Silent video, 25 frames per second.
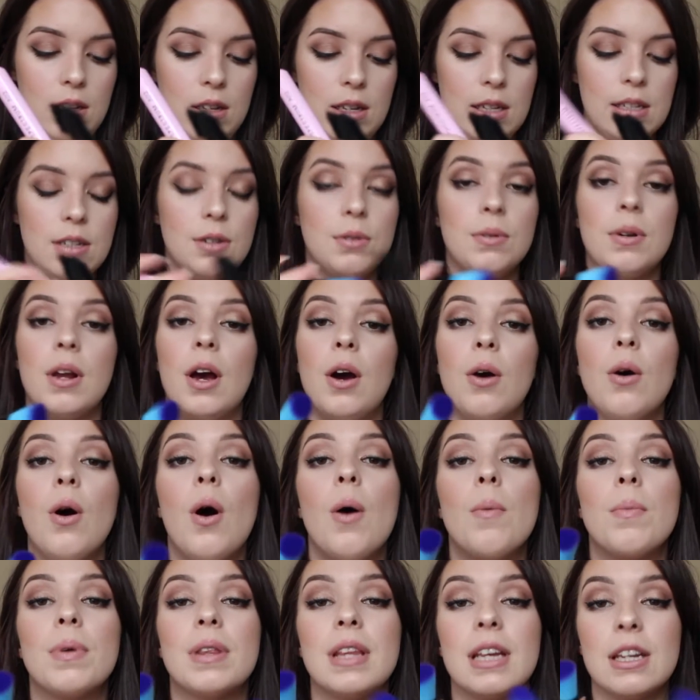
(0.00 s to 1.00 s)
I don't know.
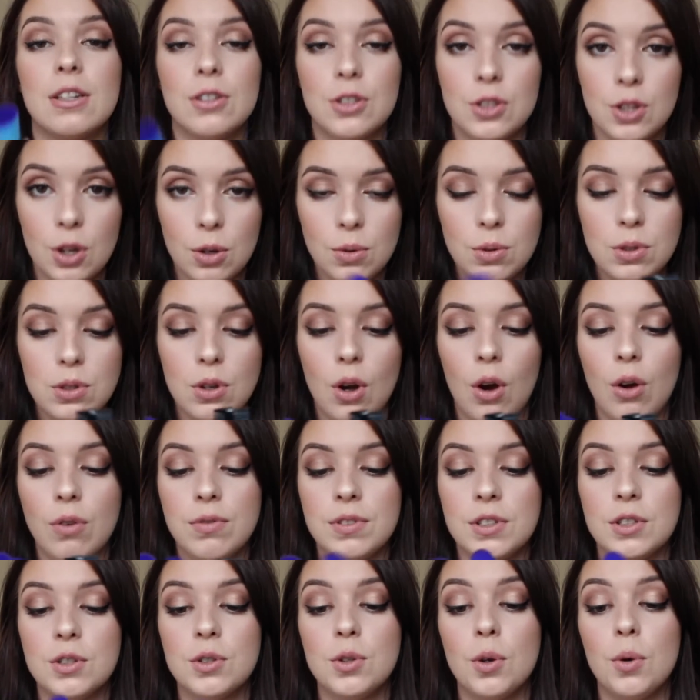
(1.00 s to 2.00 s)
But they are so
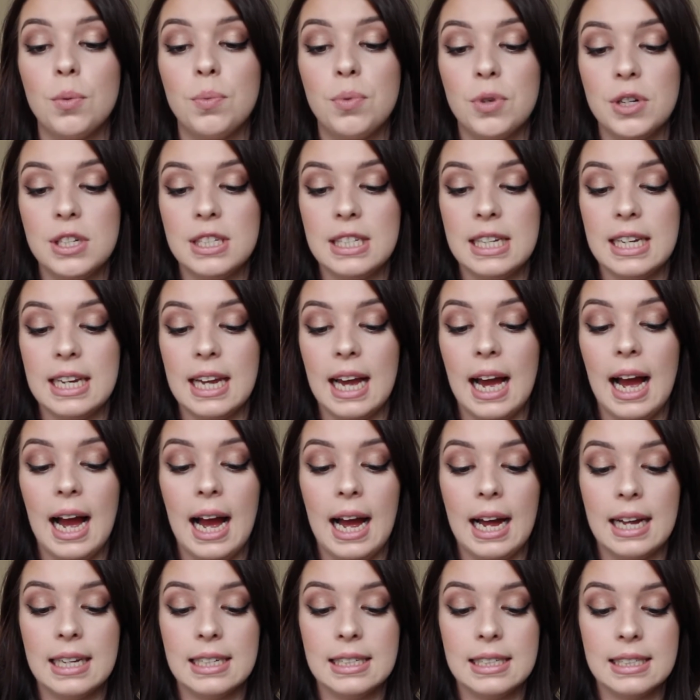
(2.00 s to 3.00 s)
soft and so pretty.
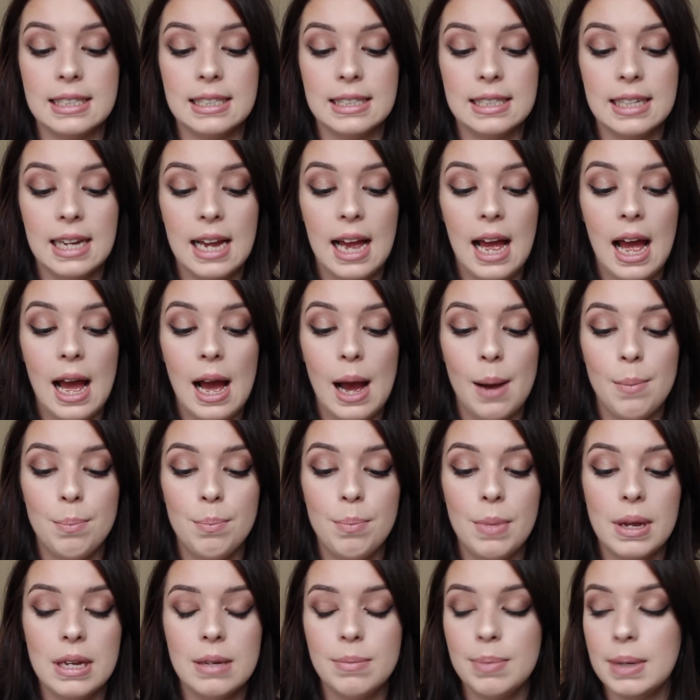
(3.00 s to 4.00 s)
And
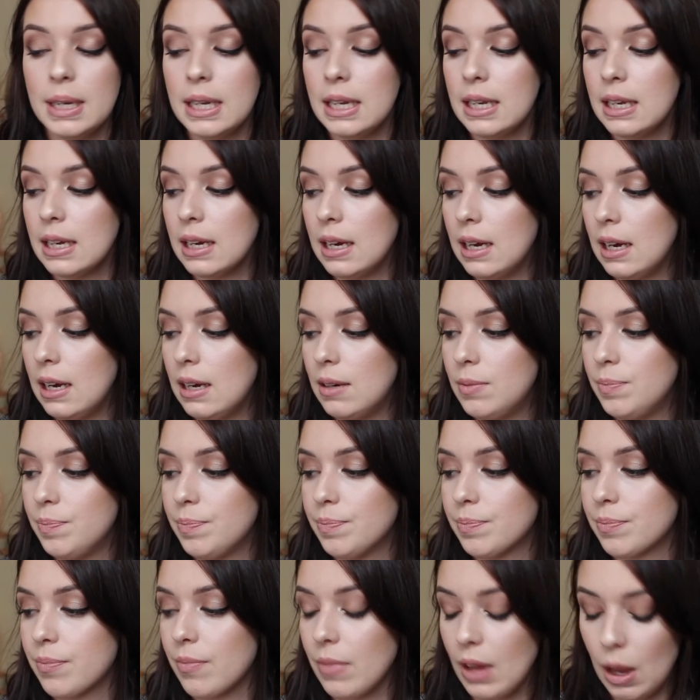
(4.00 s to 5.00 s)
maybe
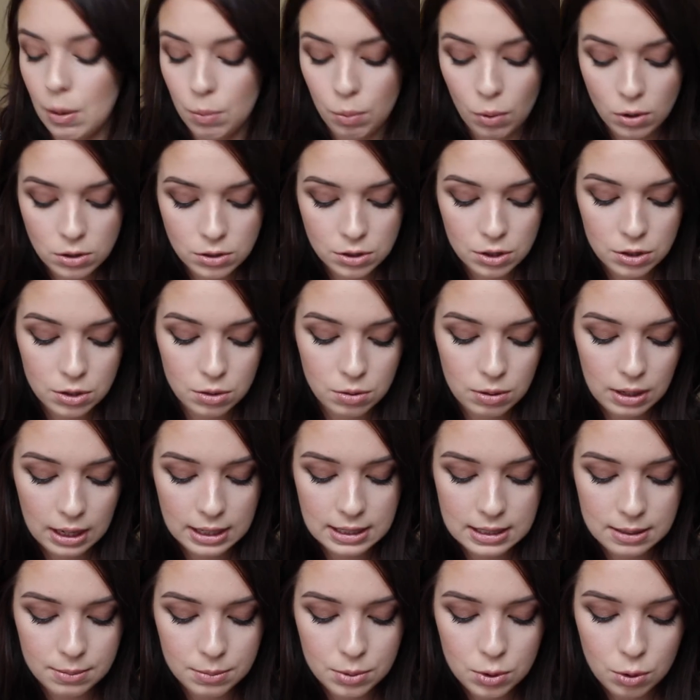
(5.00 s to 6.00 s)
I want to do
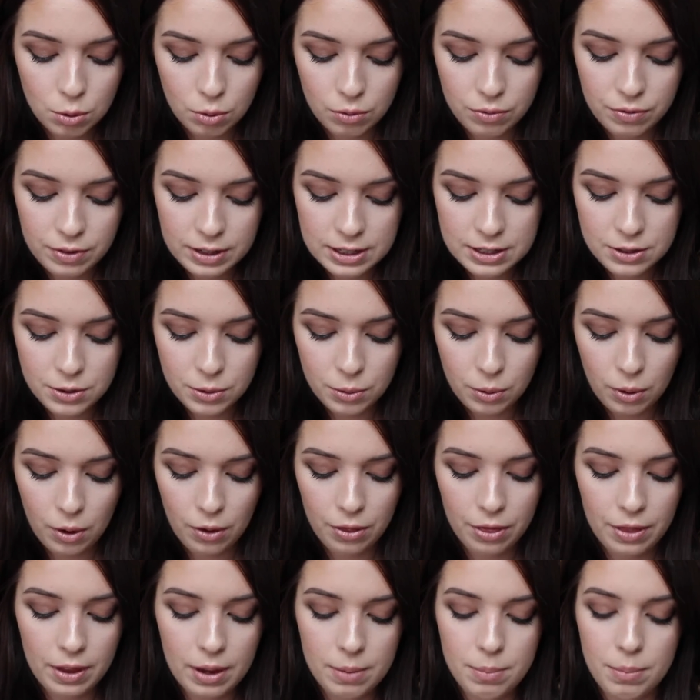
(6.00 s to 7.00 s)
like some sort of video
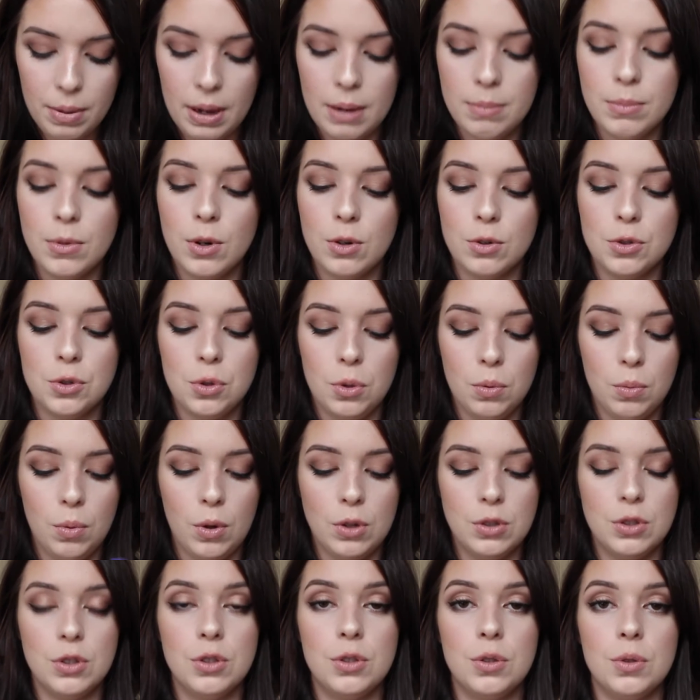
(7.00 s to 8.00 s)
on them, but I'm not sure
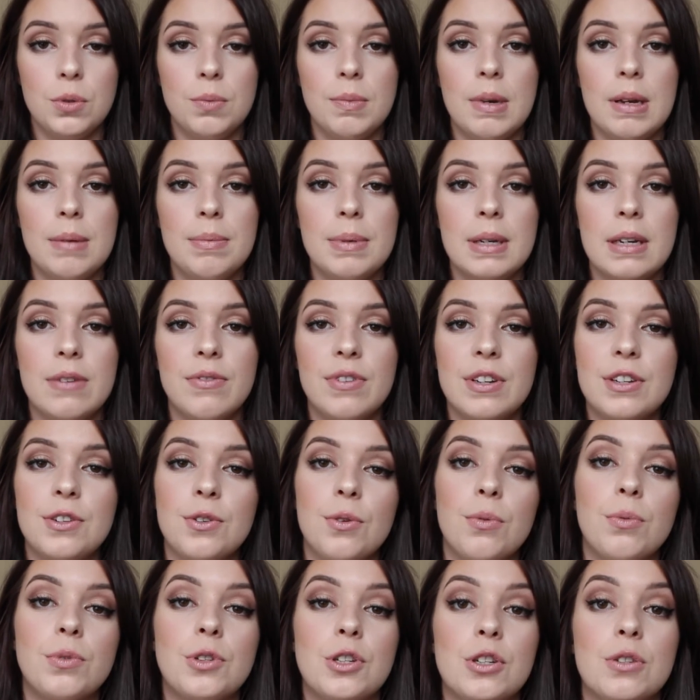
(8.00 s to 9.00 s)
what to do. Maybe a
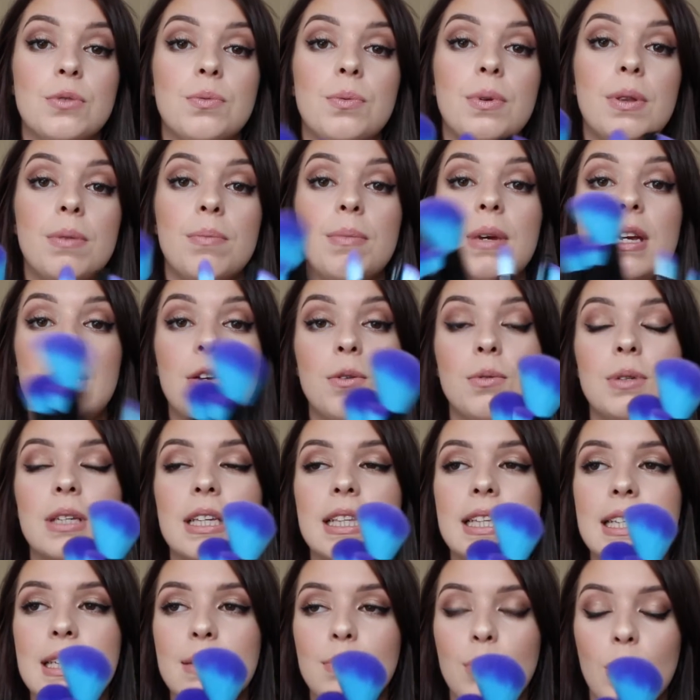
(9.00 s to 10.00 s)
video just with me
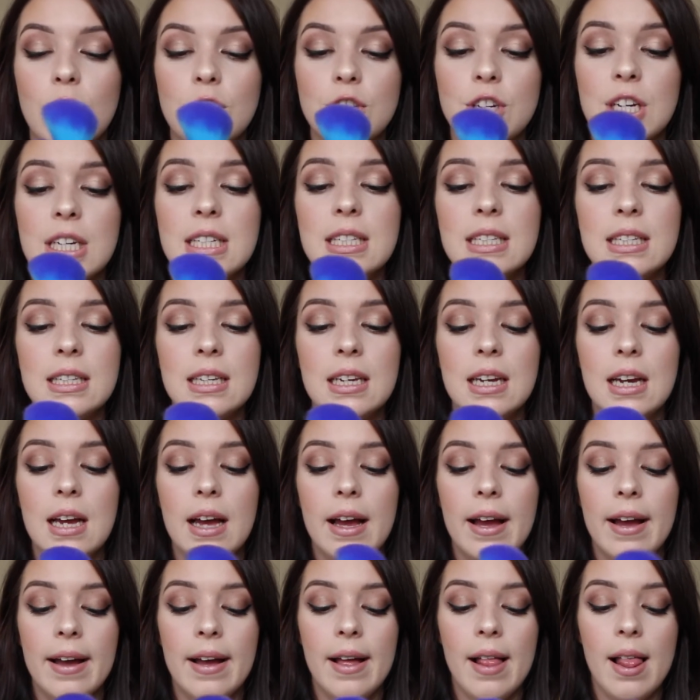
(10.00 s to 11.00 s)
using these brushes.
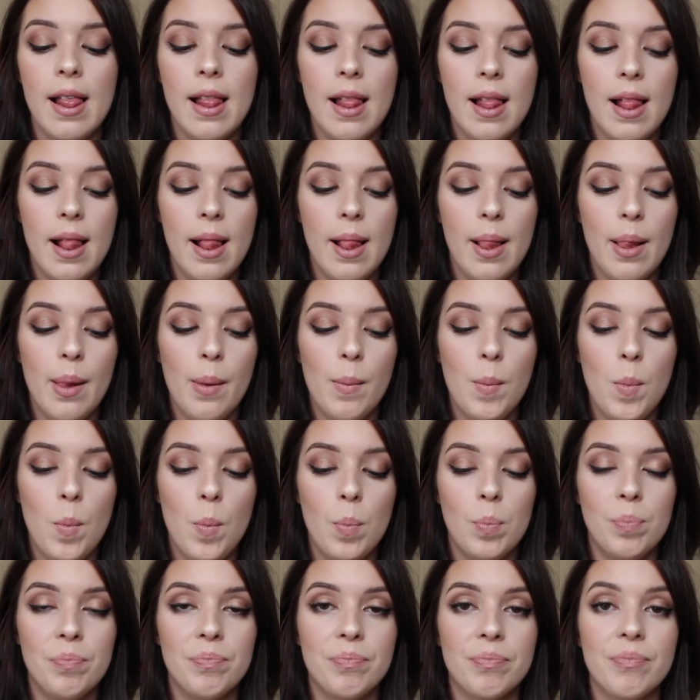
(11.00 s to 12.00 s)

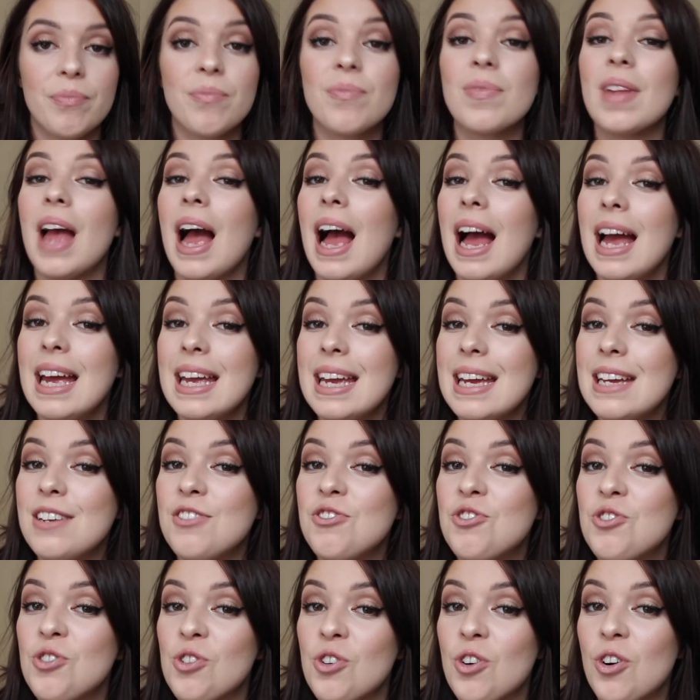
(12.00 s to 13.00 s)
I
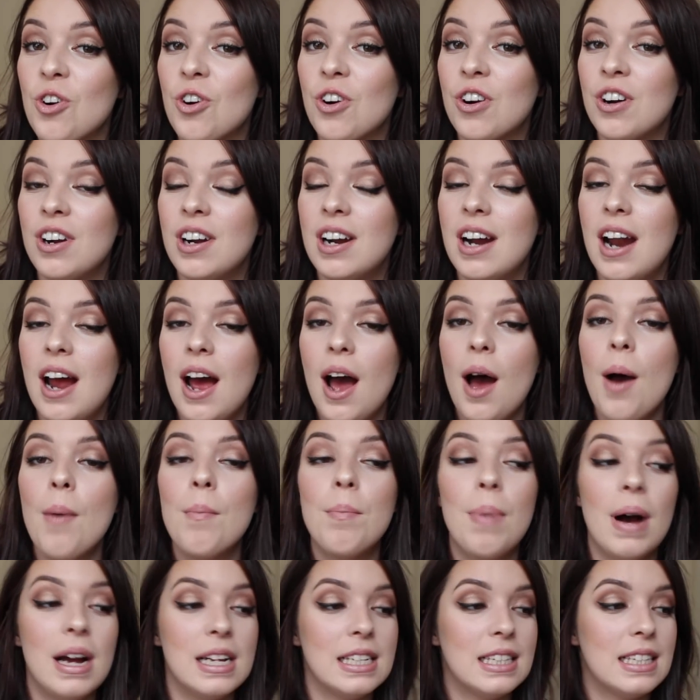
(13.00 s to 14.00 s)
ain't sure.
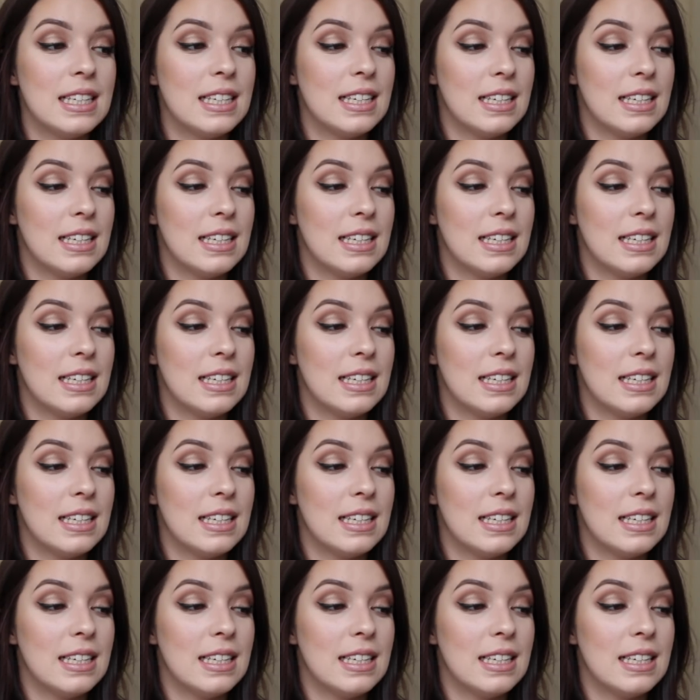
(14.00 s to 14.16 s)
But